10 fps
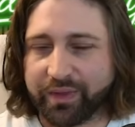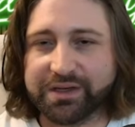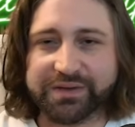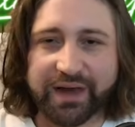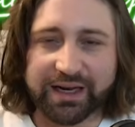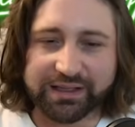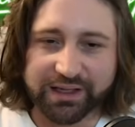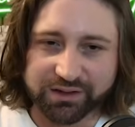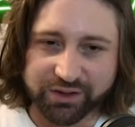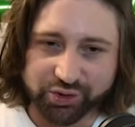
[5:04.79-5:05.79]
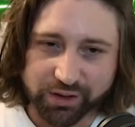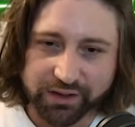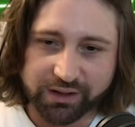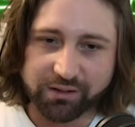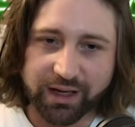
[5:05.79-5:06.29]
This validates the
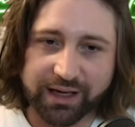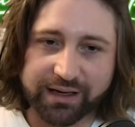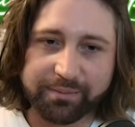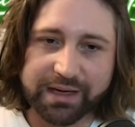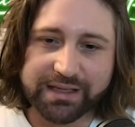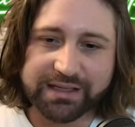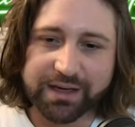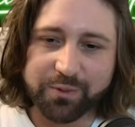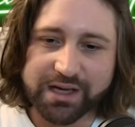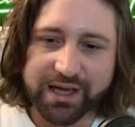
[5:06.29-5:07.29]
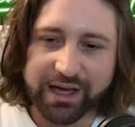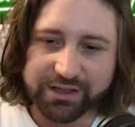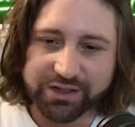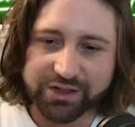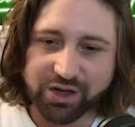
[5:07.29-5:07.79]
triangle, and it means that we can
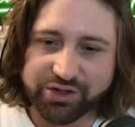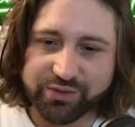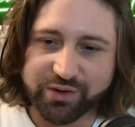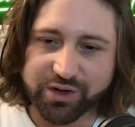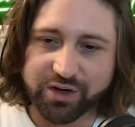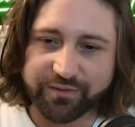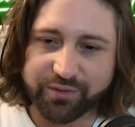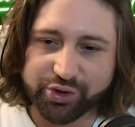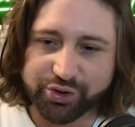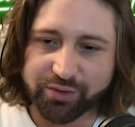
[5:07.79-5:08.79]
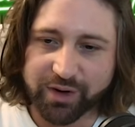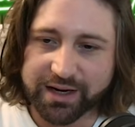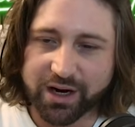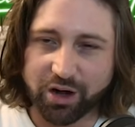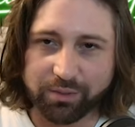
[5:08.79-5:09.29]
start to look for
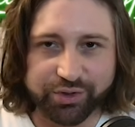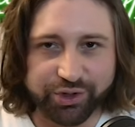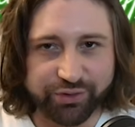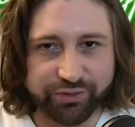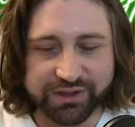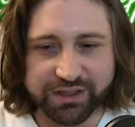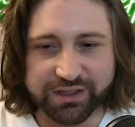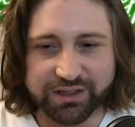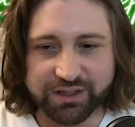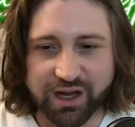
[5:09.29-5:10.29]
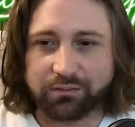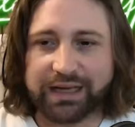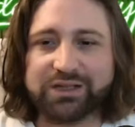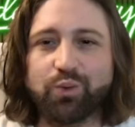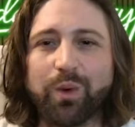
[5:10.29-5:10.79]
trading opportunities
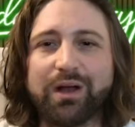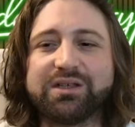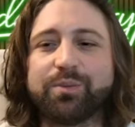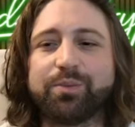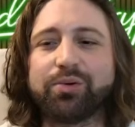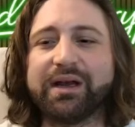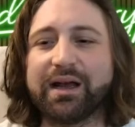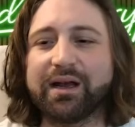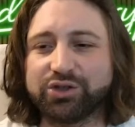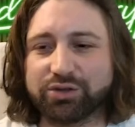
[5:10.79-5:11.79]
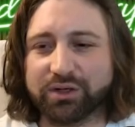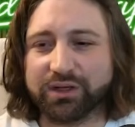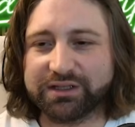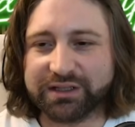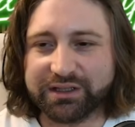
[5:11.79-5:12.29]
as well as breakout
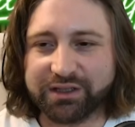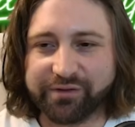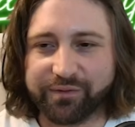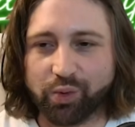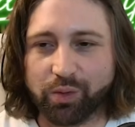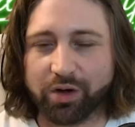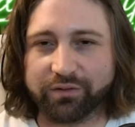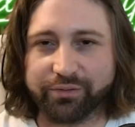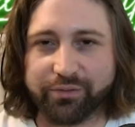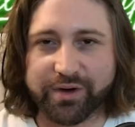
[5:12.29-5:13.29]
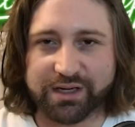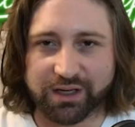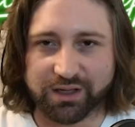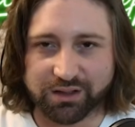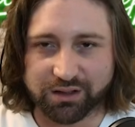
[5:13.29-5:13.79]
trades in the form of
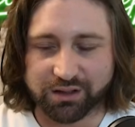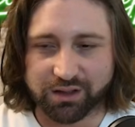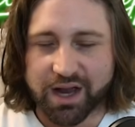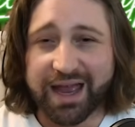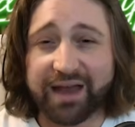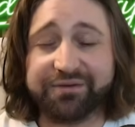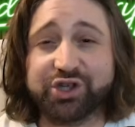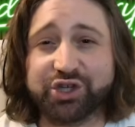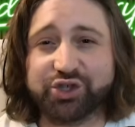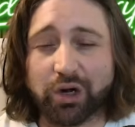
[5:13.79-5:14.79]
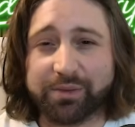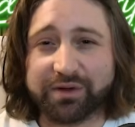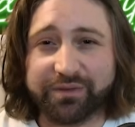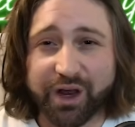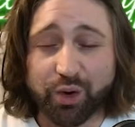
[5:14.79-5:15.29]
retests. I have just dropped a
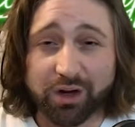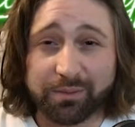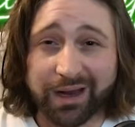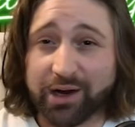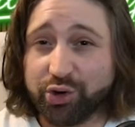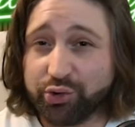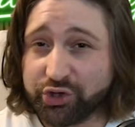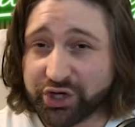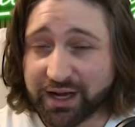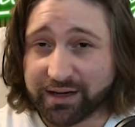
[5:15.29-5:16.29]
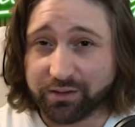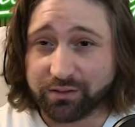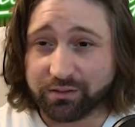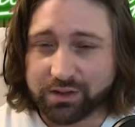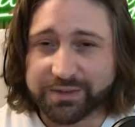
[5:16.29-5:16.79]
video on my own channel
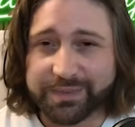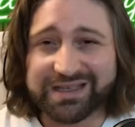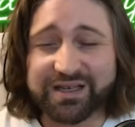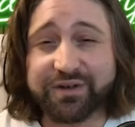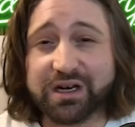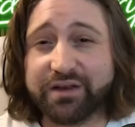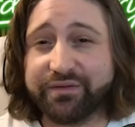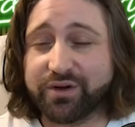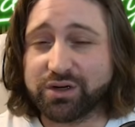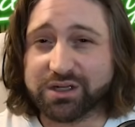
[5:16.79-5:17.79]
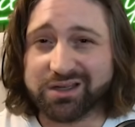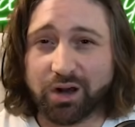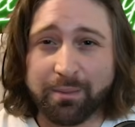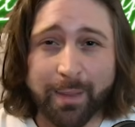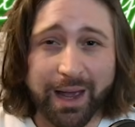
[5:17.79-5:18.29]
specifically focused
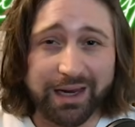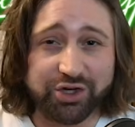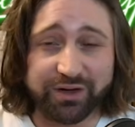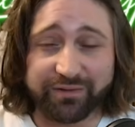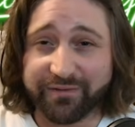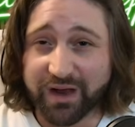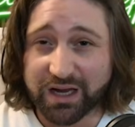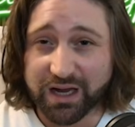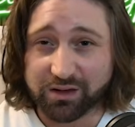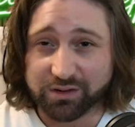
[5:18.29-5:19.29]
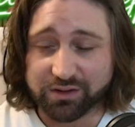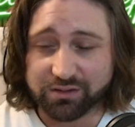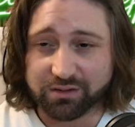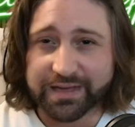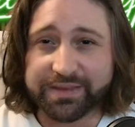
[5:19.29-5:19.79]
on managing fakeouts,
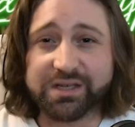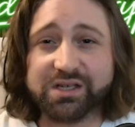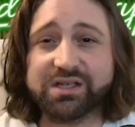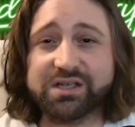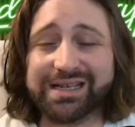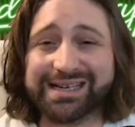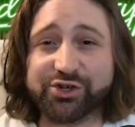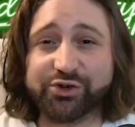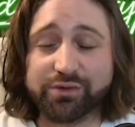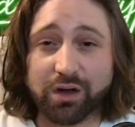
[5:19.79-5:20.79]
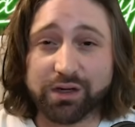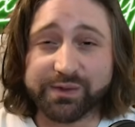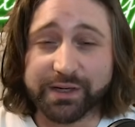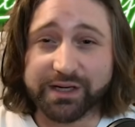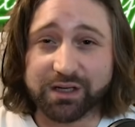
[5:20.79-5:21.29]
and this is essential knowledge
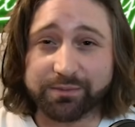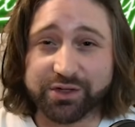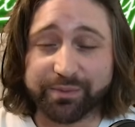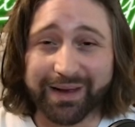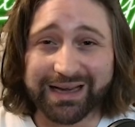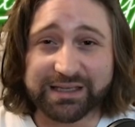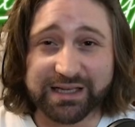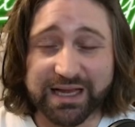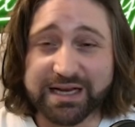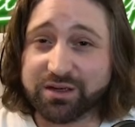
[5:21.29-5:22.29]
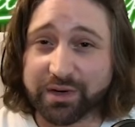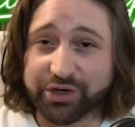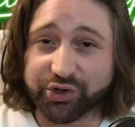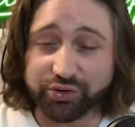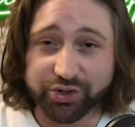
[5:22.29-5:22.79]
when it comes to patterns like
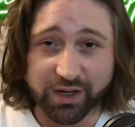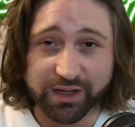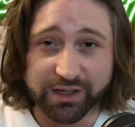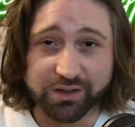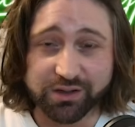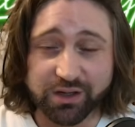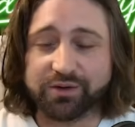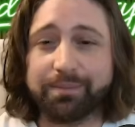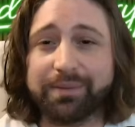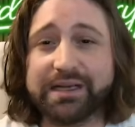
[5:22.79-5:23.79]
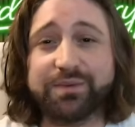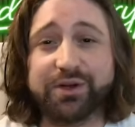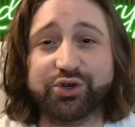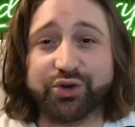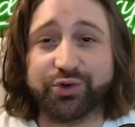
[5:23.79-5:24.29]
symmetrical triangles, so please
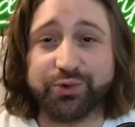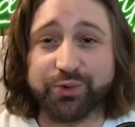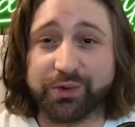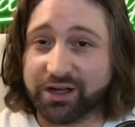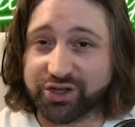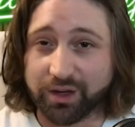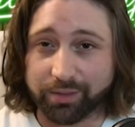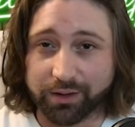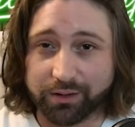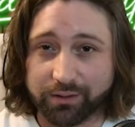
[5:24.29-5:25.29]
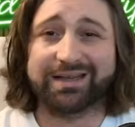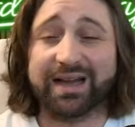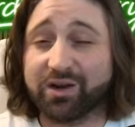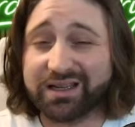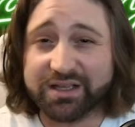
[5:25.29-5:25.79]
make sure you do catch up on it.
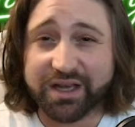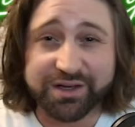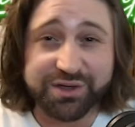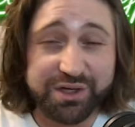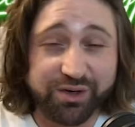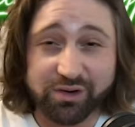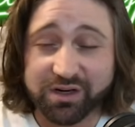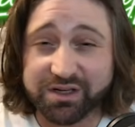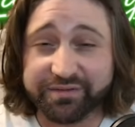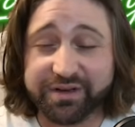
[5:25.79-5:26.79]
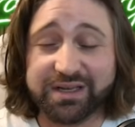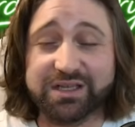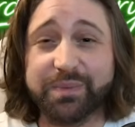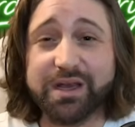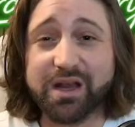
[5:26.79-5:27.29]
Now let's get into the crux of it and
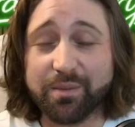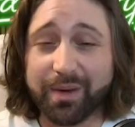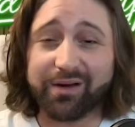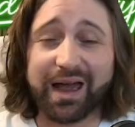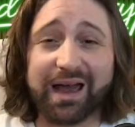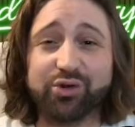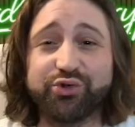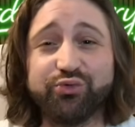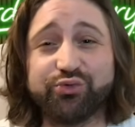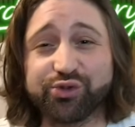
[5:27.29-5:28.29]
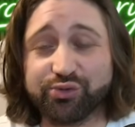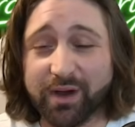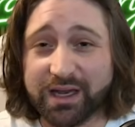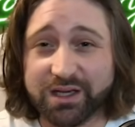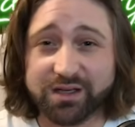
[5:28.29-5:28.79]
speak about how to
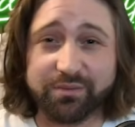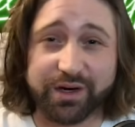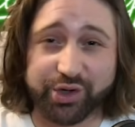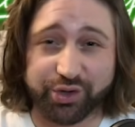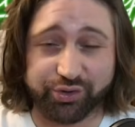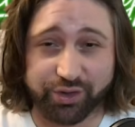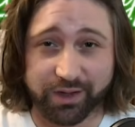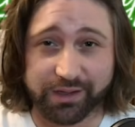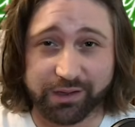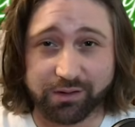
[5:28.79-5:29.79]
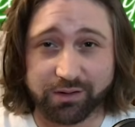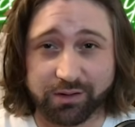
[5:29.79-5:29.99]
trade symmetrical triangles.